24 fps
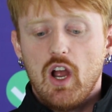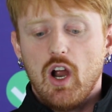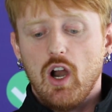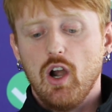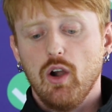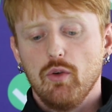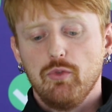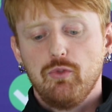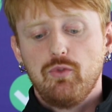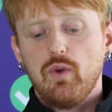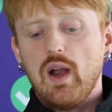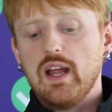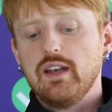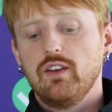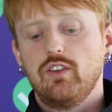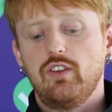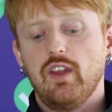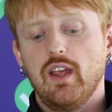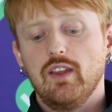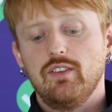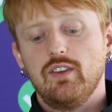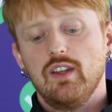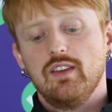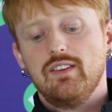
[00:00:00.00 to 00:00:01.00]
Her friend
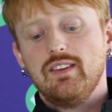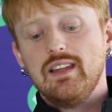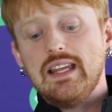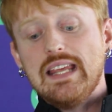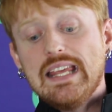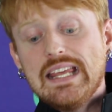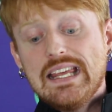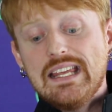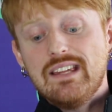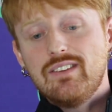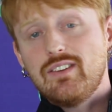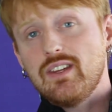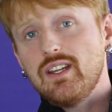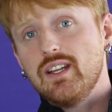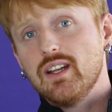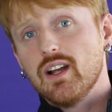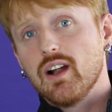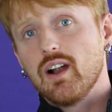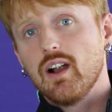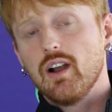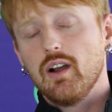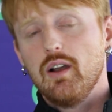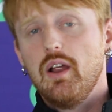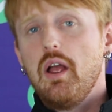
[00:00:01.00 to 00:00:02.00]
says it's
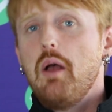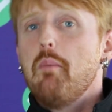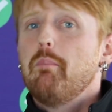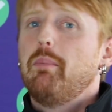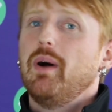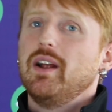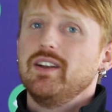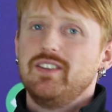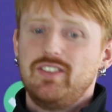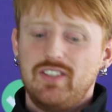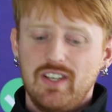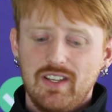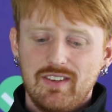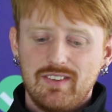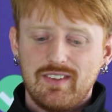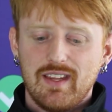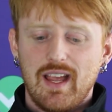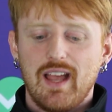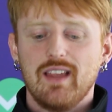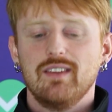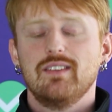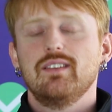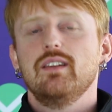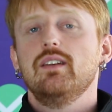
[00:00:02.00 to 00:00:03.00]
easier, but she
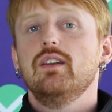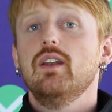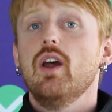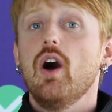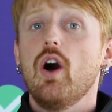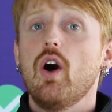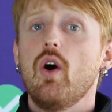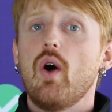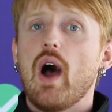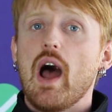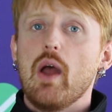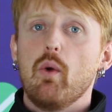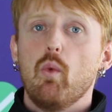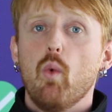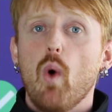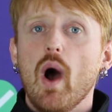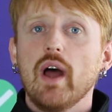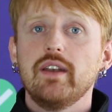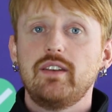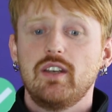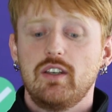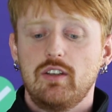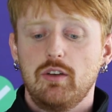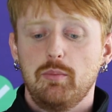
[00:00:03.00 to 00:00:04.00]
says, no, I
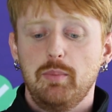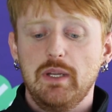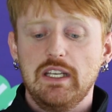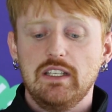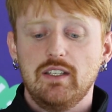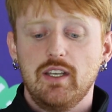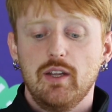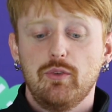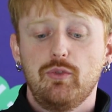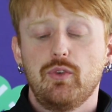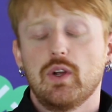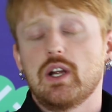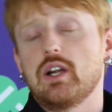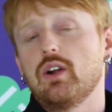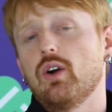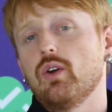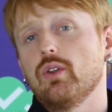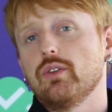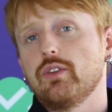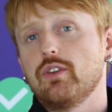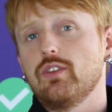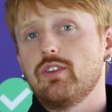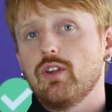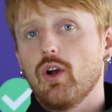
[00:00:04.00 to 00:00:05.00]
want it to be
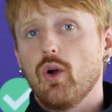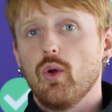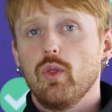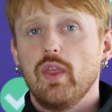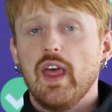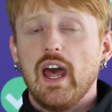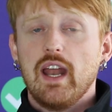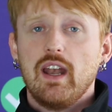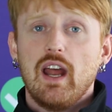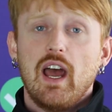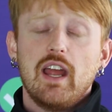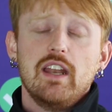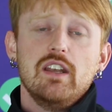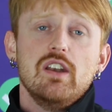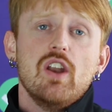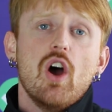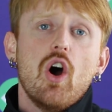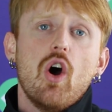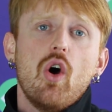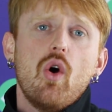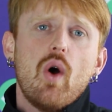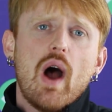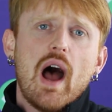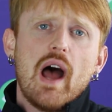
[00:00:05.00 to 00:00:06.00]
difficult so that I
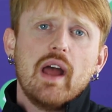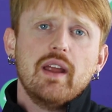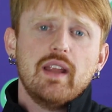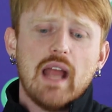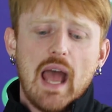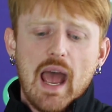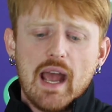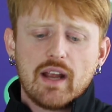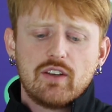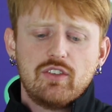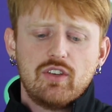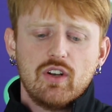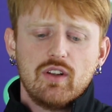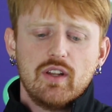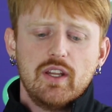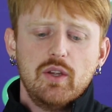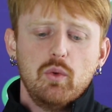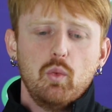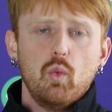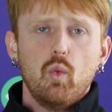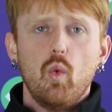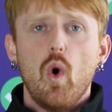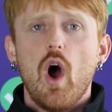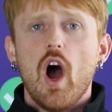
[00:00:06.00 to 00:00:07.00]
know I actually
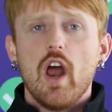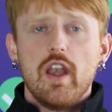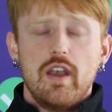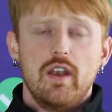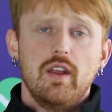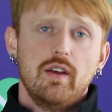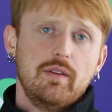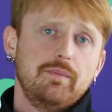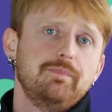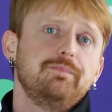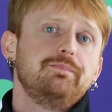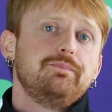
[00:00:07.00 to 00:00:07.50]
won.